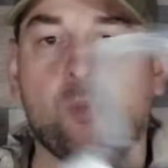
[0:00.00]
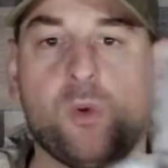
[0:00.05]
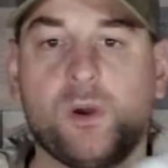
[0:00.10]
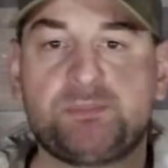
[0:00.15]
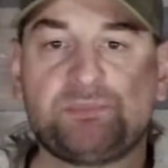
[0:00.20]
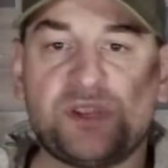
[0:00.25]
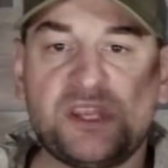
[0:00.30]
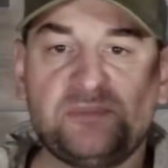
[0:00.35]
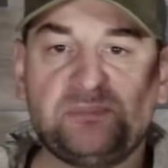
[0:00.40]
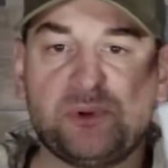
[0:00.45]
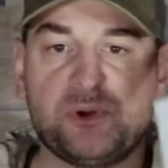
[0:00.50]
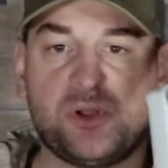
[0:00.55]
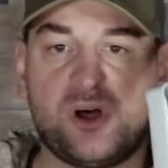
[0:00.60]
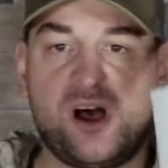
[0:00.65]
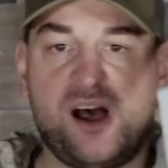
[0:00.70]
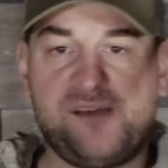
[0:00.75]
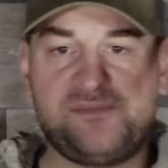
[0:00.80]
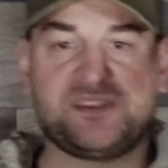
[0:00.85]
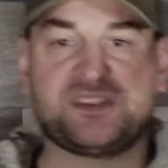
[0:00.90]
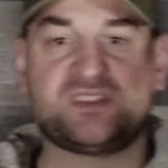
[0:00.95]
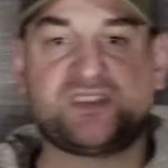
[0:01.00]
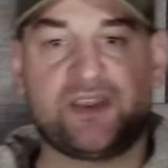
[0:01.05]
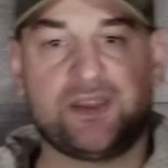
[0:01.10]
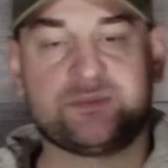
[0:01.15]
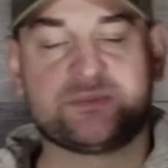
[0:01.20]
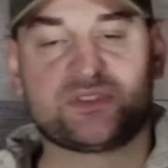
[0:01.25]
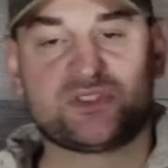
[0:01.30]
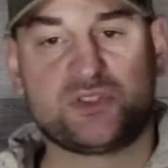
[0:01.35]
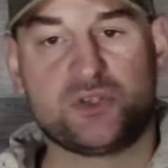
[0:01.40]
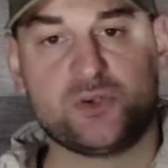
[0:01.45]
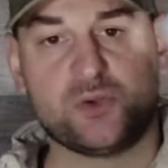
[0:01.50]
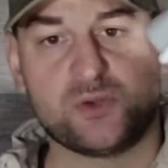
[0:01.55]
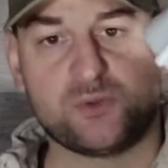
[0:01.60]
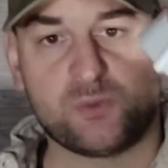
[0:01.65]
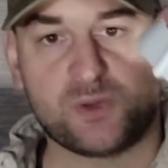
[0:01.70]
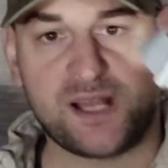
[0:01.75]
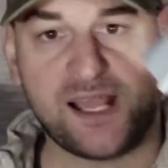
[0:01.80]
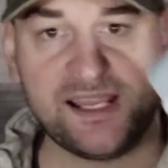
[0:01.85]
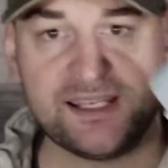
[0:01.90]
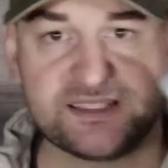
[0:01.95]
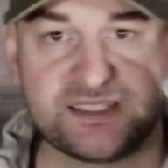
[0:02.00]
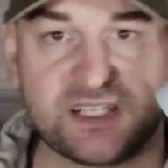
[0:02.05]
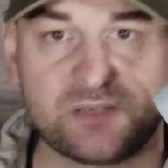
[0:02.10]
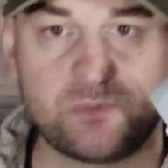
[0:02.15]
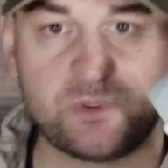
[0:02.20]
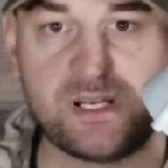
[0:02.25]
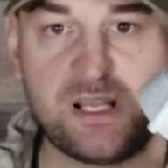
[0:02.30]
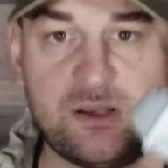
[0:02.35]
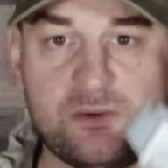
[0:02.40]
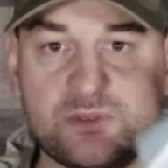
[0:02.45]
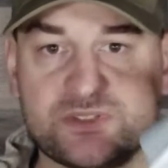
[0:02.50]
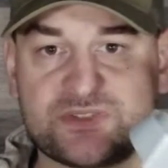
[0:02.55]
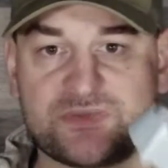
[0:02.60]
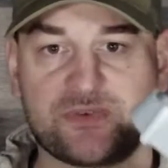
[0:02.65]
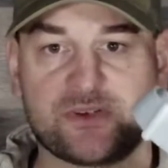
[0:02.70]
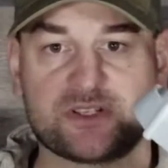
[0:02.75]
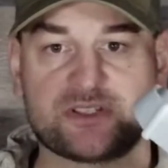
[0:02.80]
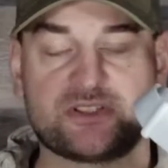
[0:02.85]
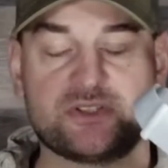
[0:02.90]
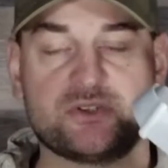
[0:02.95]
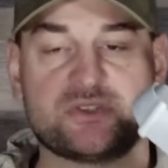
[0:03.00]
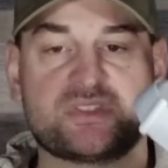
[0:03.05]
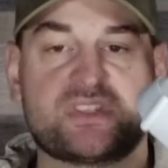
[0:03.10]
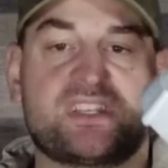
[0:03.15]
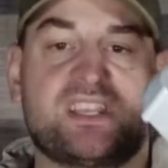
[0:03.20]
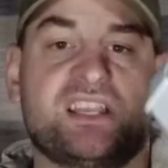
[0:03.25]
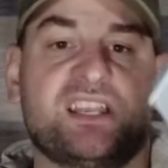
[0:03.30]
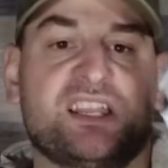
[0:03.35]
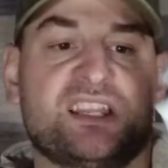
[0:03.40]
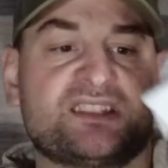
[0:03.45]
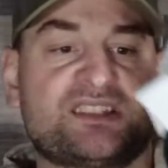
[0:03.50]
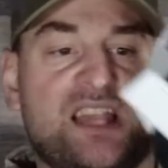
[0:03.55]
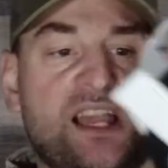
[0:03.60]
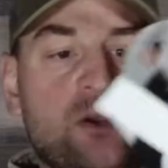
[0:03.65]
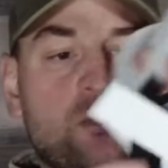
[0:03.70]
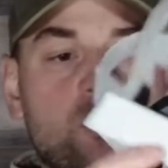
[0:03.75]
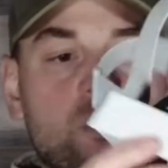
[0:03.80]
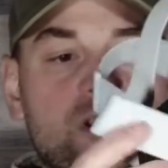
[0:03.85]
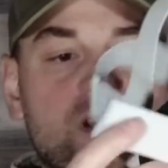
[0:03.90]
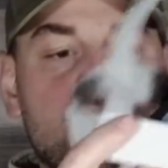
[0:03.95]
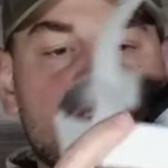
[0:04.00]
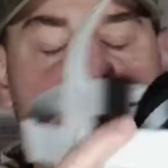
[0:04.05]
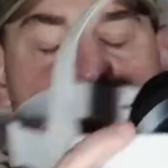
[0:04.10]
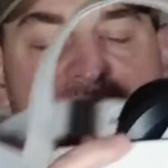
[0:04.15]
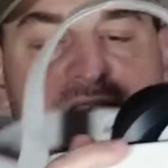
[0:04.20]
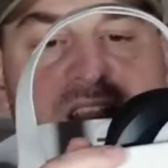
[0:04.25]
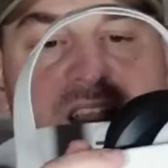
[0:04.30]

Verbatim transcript: What people oftentimes do, and what I did when I was first using it, is I would